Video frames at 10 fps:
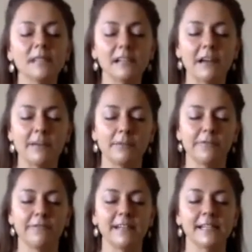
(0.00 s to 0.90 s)
allow them to
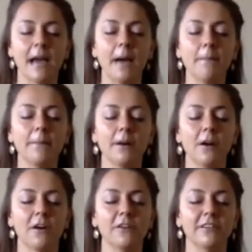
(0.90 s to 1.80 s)
face up
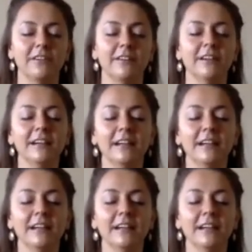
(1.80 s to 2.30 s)
on your